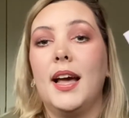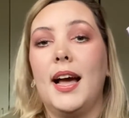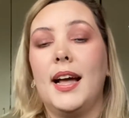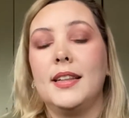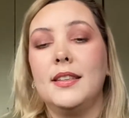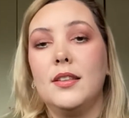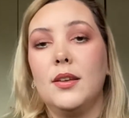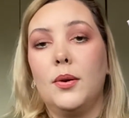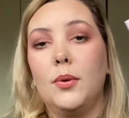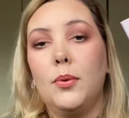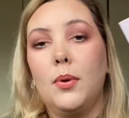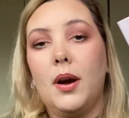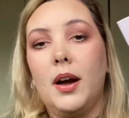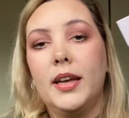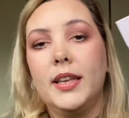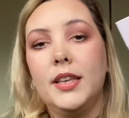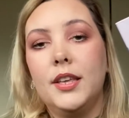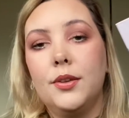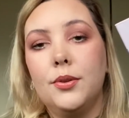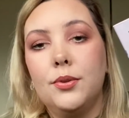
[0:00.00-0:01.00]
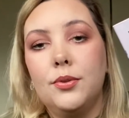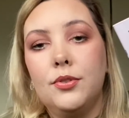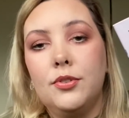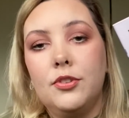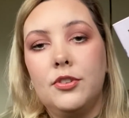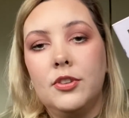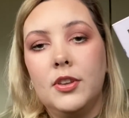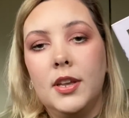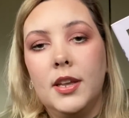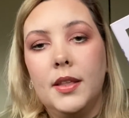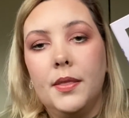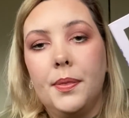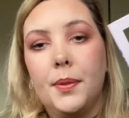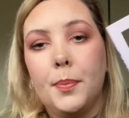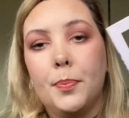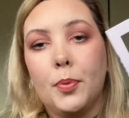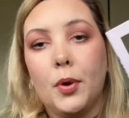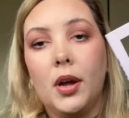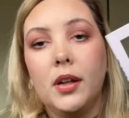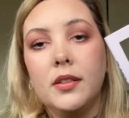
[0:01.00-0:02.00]
And so I used the
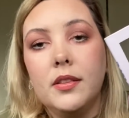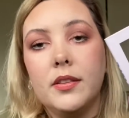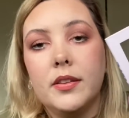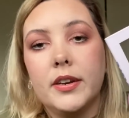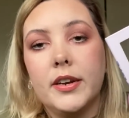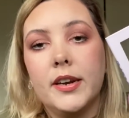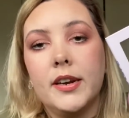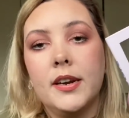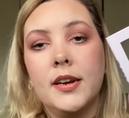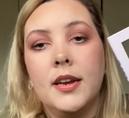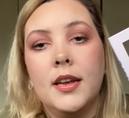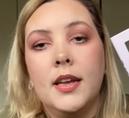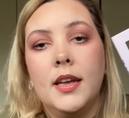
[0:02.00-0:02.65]
bronzer,